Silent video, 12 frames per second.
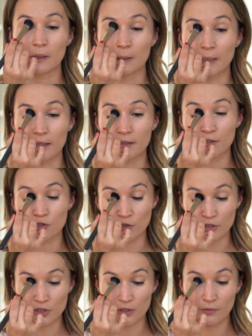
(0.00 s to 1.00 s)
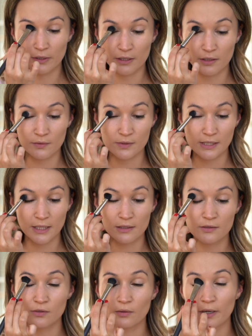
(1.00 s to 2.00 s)
a lot of construction going on outside,
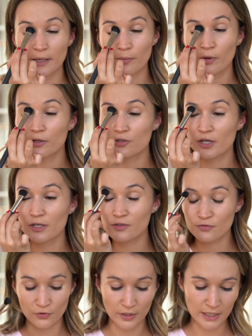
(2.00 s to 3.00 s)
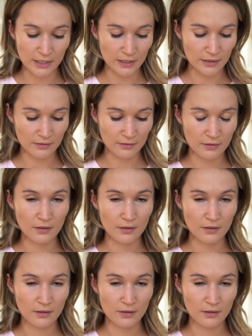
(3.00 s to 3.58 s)
so I apologize for any